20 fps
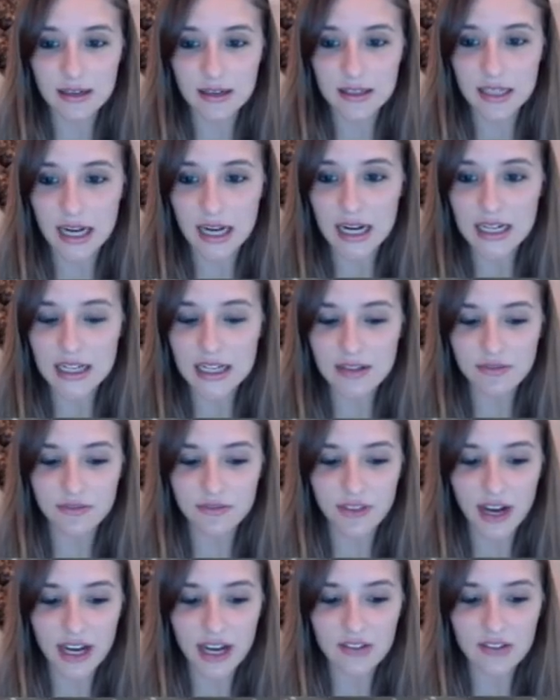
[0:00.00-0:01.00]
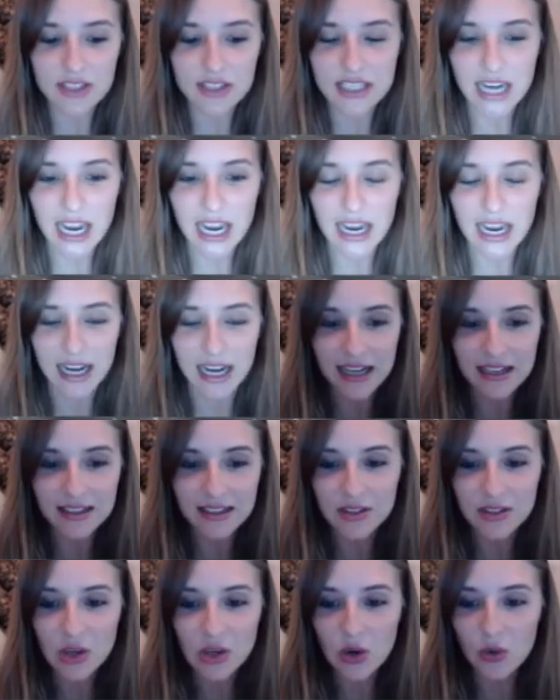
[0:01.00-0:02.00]
95 attack
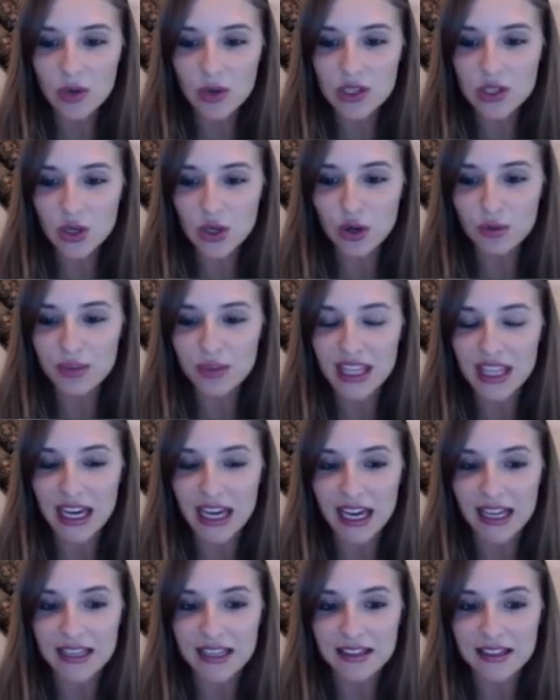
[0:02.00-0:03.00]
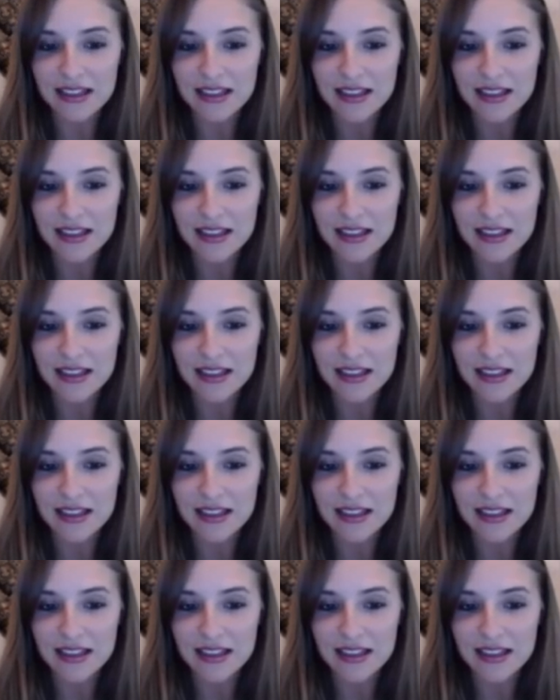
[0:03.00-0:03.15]
no one told me that